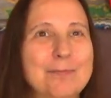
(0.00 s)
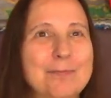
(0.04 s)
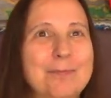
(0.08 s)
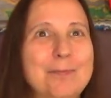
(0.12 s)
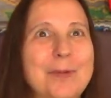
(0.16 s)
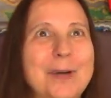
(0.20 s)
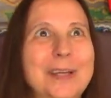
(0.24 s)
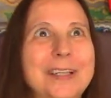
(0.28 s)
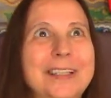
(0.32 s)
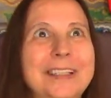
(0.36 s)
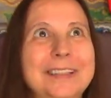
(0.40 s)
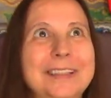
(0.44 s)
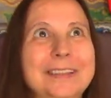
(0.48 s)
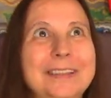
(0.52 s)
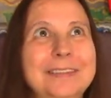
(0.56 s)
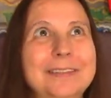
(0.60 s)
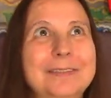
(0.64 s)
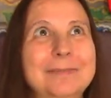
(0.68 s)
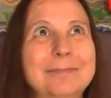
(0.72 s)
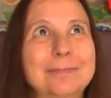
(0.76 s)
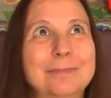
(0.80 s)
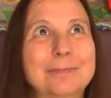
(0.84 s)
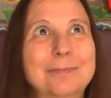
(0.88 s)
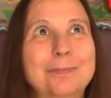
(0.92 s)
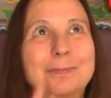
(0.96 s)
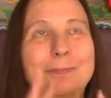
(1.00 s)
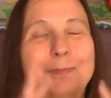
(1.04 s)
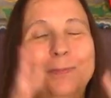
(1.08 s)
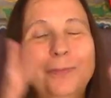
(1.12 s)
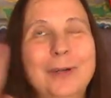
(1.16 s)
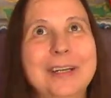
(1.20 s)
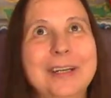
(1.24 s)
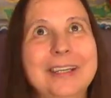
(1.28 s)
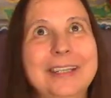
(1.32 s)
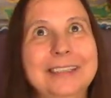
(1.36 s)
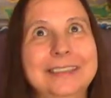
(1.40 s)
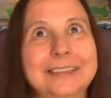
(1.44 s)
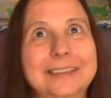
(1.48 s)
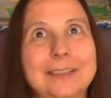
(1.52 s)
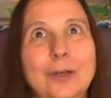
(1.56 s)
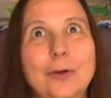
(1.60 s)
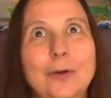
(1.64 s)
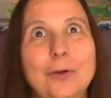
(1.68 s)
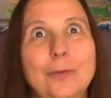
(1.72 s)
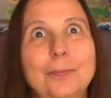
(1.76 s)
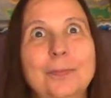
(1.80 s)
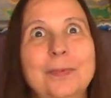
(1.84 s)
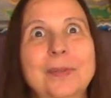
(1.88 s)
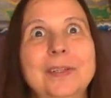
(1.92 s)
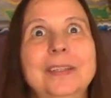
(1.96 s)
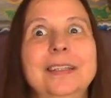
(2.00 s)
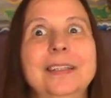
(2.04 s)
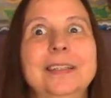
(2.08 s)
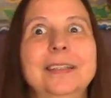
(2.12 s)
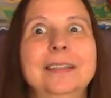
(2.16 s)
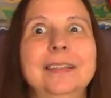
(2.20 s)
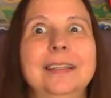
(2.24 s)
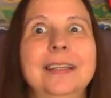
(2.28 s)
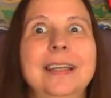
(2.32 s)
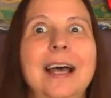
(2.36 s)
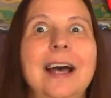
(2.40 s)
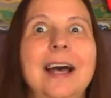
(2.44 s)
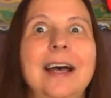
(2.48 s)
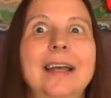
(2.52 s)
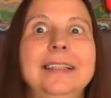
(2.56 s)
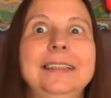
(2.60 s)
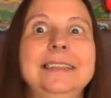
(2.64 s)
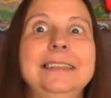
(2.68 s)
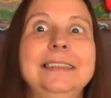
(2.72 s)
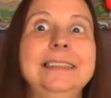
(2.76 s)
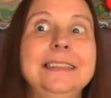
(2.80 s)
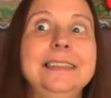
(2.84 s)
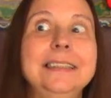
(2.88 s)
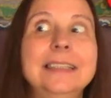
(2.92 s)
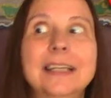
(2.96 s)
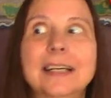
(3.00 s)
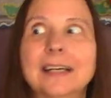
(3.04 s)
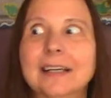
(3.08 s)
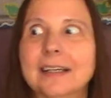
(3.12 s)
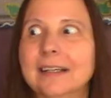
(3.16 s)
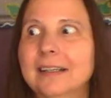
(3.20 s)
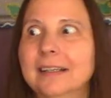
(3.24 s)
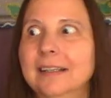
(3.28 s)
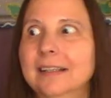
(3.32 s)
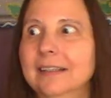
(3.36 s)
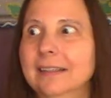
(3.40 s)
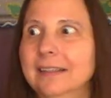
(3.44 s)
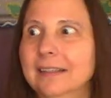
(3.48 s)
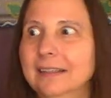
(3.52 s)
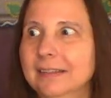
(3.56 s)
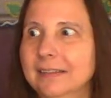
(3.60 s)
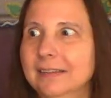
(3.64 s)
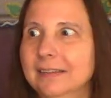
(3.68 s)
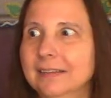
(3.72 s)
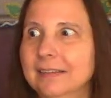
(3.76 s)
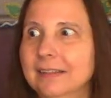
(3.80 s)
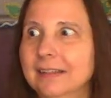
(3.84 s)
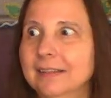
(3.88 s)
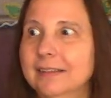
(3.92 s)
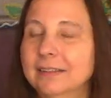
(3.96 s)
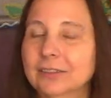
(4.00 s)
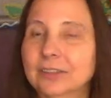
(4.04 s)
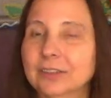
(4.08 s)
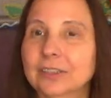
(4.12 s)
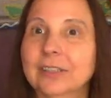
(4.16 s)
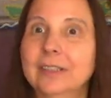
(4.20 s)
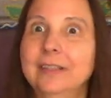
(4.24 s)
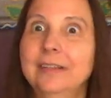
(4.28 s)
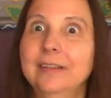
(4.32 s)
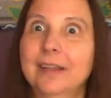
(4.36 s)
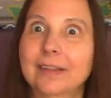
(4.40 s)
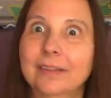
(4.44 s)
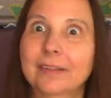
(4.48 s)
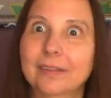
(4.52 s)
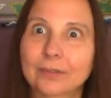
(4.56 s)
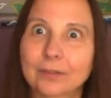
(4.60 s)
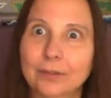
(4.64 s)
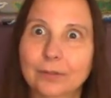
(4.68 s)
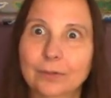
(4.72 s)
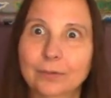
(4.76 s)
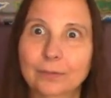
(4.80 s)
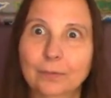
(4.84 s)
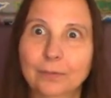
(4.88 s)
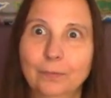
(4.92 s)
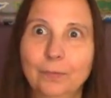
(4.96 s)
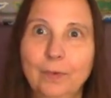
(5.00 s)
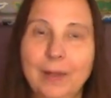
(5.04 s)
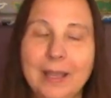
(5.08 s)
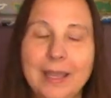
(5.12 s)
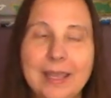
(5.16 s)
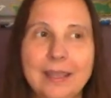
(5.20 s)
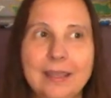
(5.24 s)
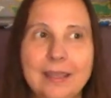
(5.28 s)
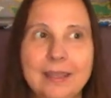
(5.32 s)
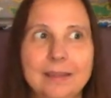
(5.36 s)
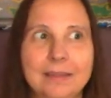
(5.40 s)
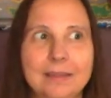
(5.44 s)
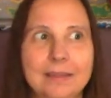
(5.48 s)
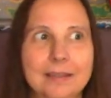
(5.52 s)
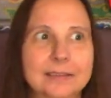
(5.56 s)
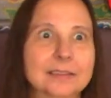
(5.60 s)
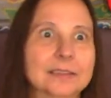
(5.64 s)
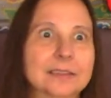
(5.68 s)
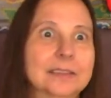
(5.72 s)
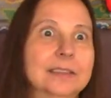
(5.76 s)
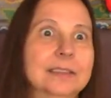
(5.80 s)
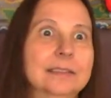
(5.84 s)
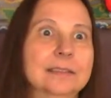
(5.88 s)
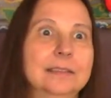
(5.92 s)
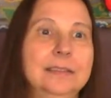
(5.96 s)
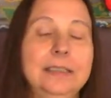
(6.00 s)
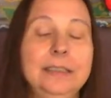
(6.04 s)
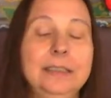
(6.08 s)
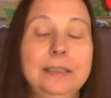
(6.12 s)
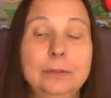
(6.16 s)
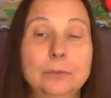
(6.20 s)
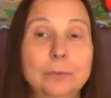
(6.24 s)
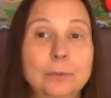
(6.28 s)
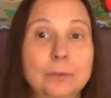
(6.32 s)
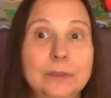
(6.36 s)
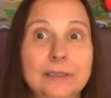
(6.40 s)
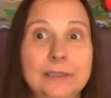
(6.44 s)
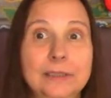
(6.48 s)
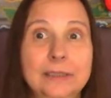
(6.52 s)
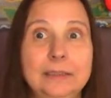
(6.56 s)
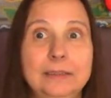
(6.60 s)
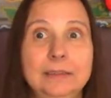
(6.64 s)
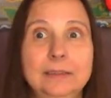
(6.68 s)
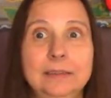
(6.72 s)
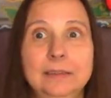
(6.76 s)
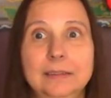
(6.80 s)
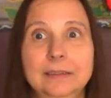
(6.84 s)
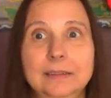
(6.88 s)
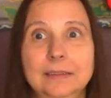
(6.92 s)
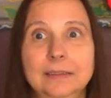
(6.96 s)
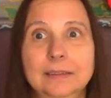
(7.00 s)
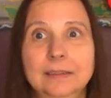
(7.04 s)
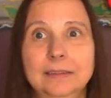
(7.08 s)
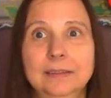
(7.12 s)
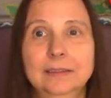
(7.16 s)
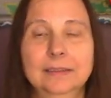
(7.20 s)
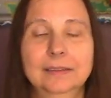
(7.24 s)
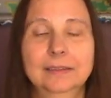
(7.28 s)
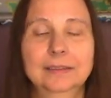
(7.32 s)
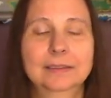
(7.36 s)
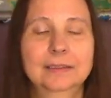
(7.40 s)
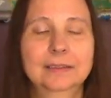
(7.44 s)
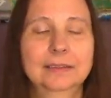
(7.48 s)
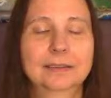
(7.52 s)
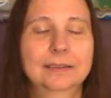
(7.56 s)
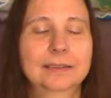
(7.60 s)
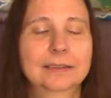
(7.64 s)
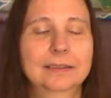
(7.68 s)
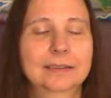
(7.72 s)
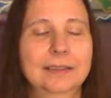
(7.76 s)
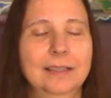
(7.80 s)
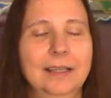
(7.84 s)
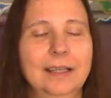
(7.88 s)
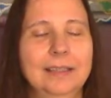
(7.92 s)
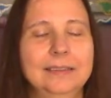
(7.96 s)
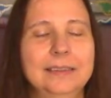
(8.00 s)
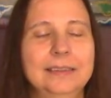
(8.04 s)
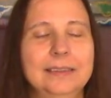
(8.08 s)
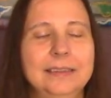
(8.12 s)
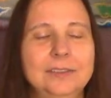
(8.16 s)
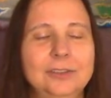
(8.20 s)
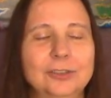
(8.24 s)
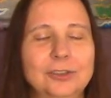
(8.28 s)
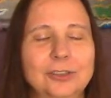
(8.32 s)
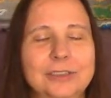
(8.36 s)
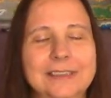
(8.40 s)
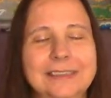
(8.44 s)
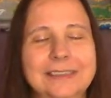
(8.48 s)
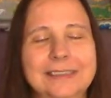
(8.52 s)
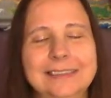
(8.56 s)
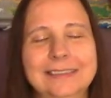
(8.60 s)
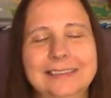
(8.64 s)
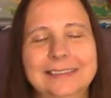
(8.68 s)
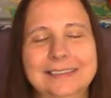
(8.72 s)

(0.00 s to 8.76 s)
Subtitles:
But it breaks open the idea that there's another way that's equally as interesting.